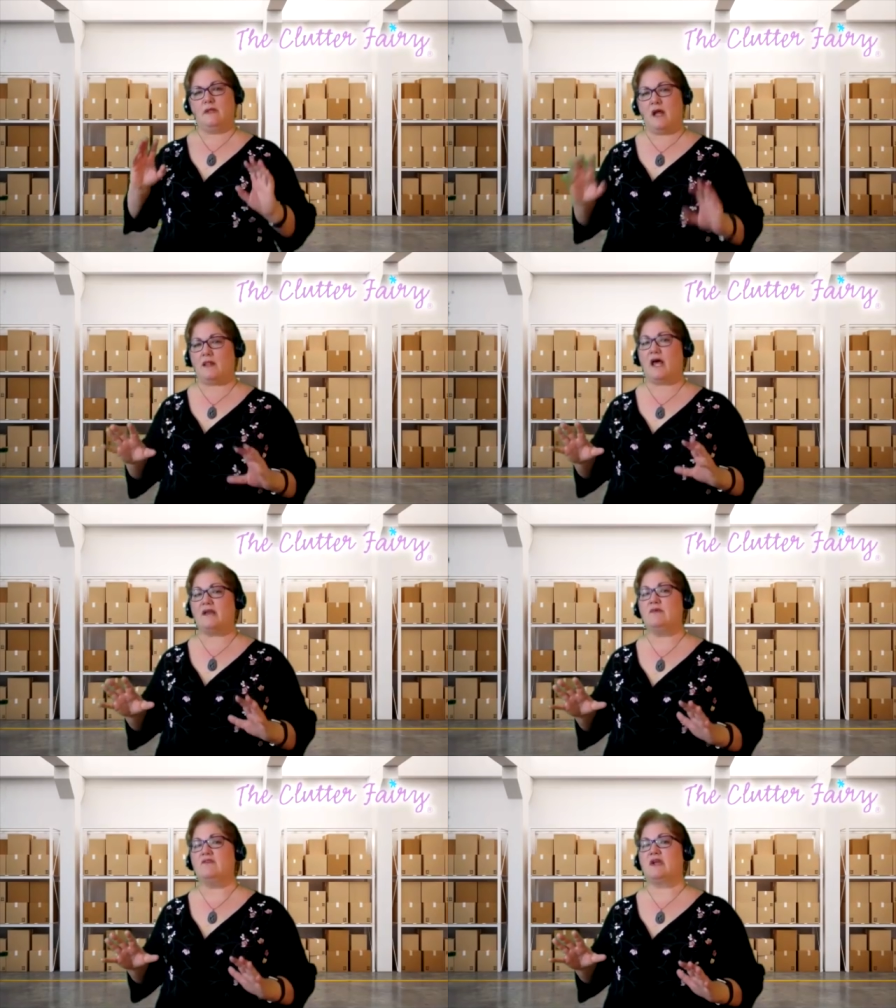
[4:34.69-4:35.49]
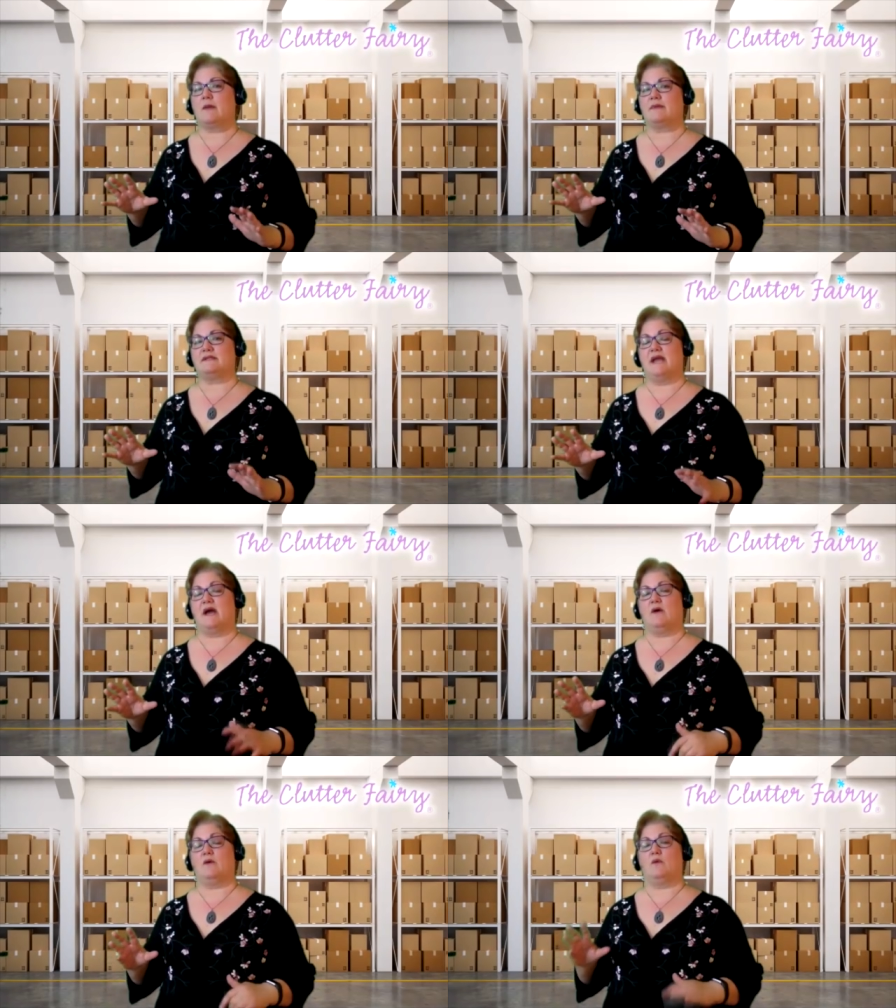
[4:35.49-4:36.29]
a lot of moving companies
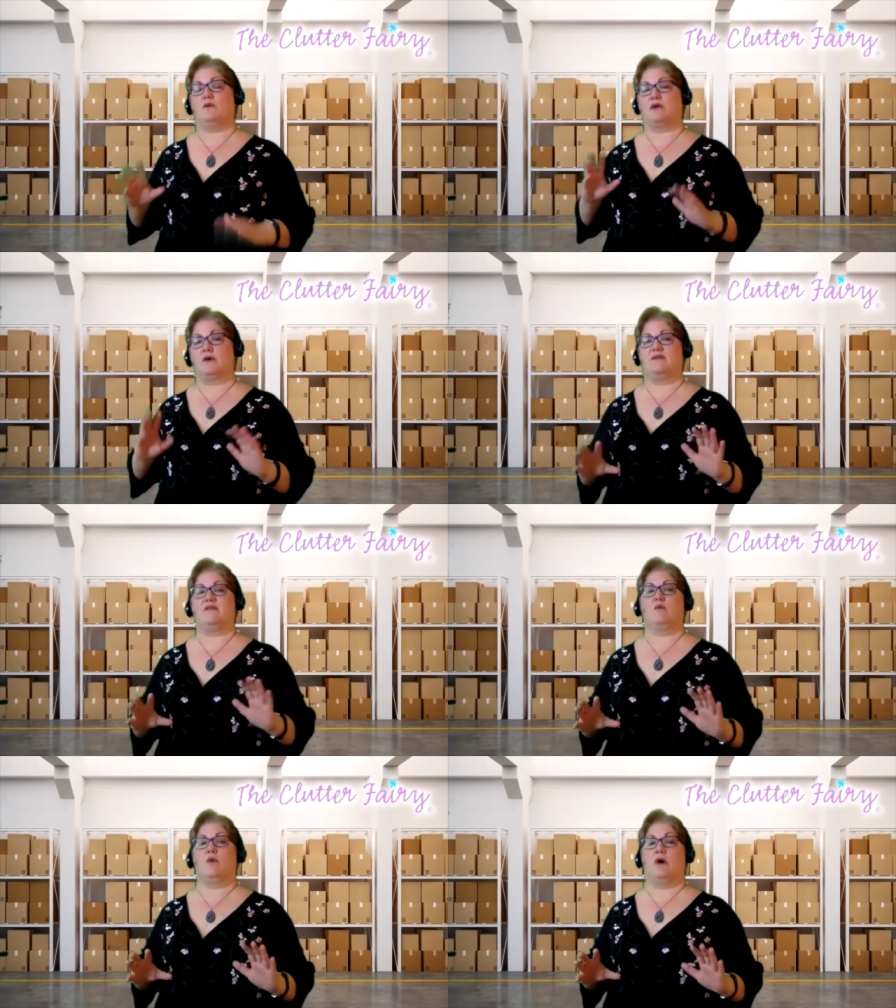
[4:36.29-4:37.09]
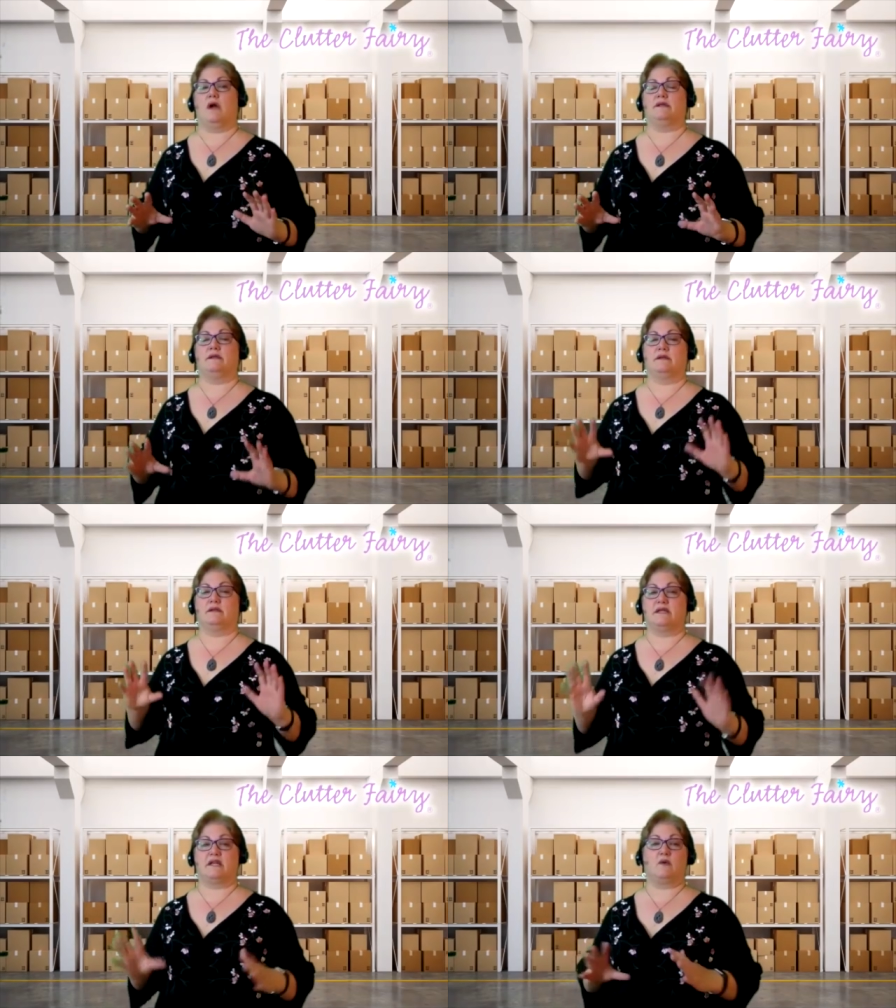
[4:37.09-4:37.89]
now don't even want
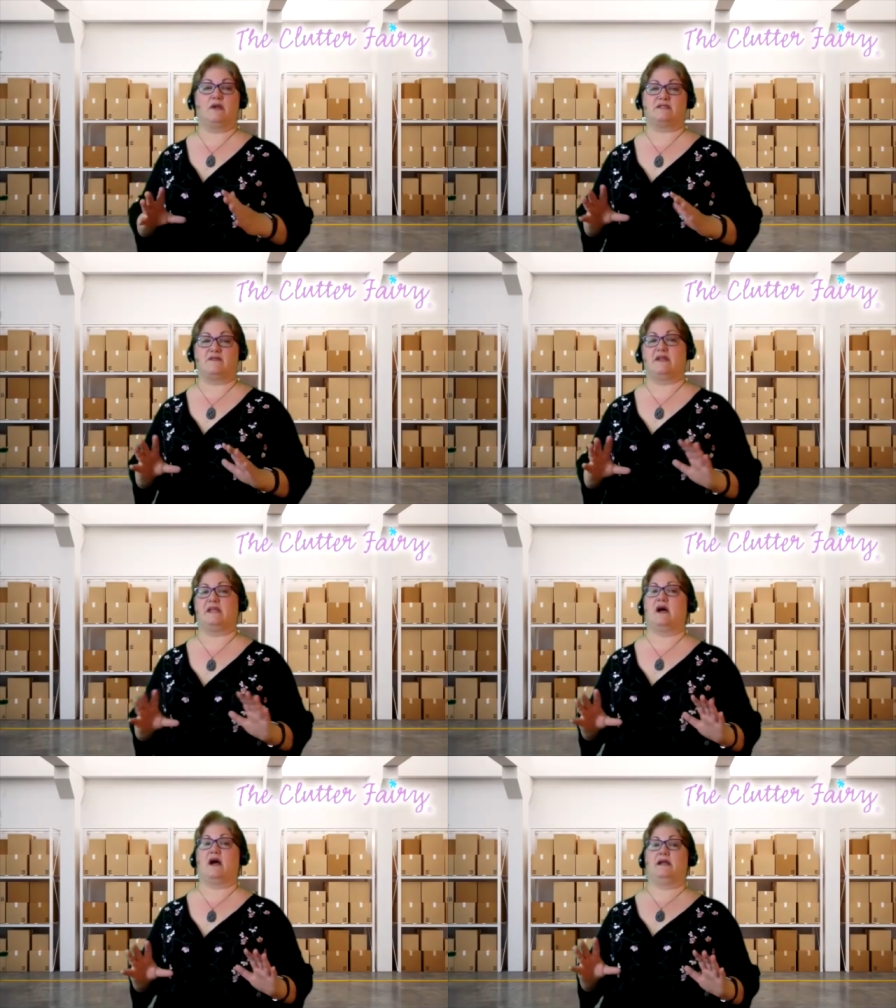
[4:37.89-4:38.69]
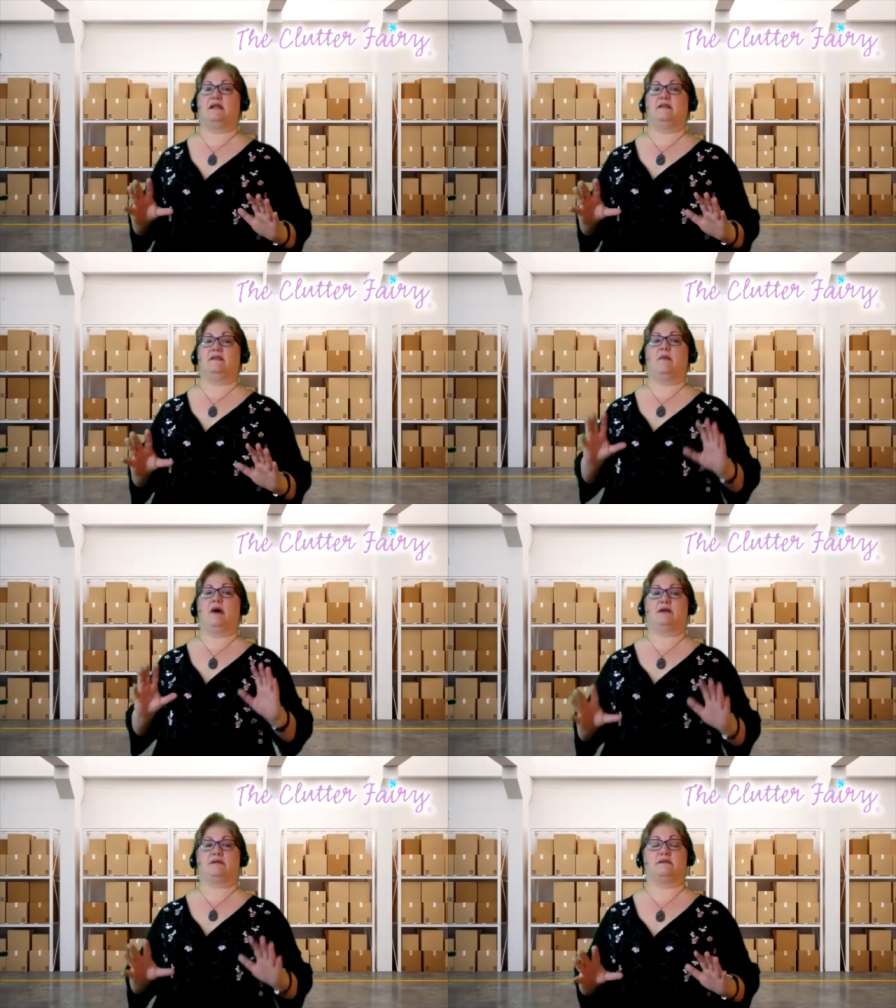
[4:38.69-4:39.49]
liquids of any kind in the
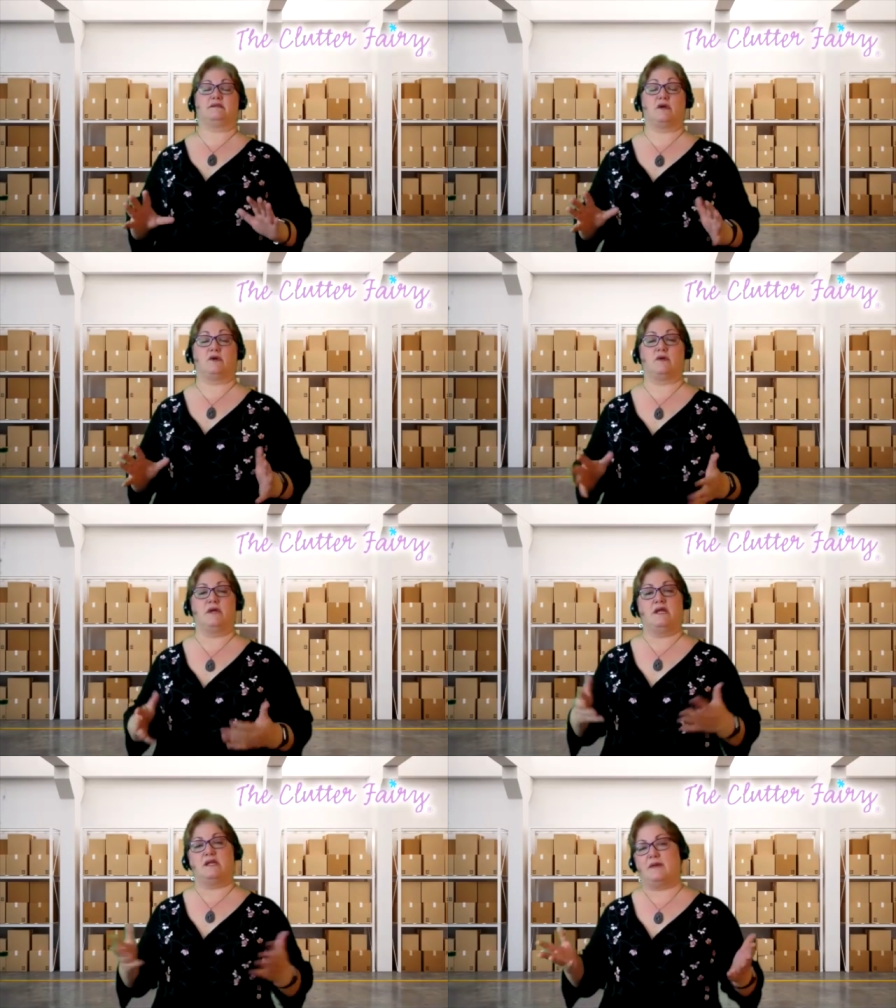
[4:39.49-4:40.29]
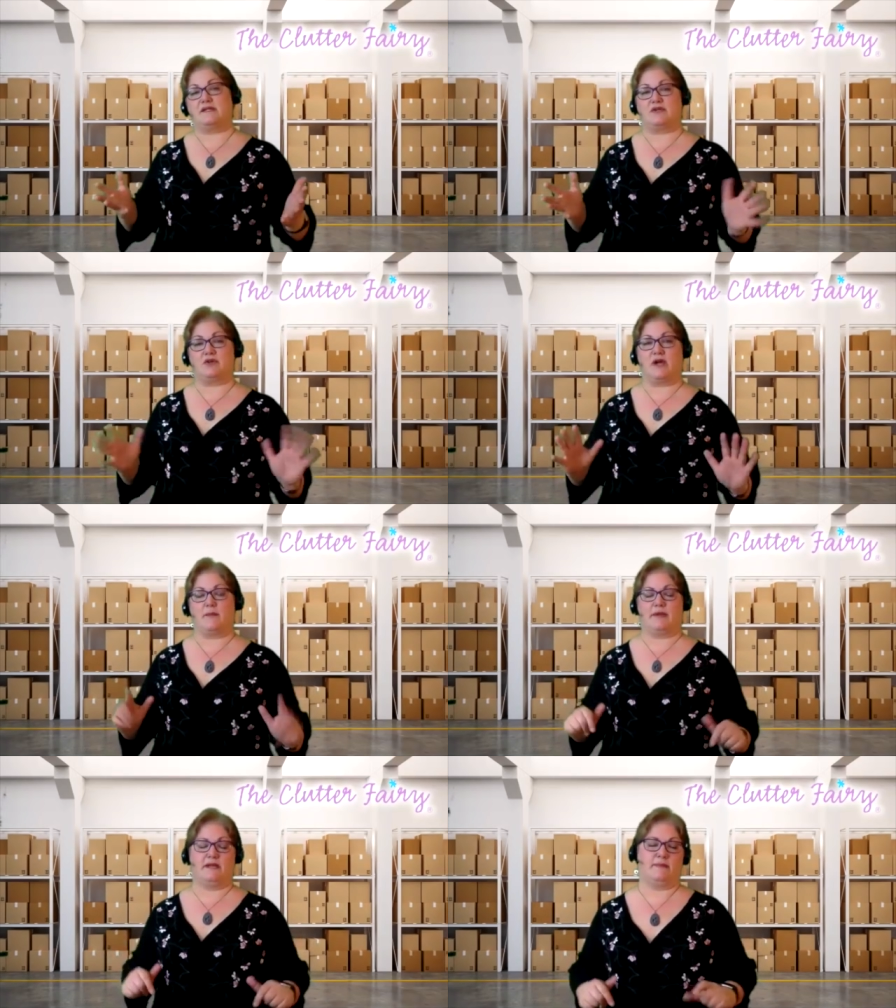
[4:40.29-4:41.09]
boxes. So it depends on your company.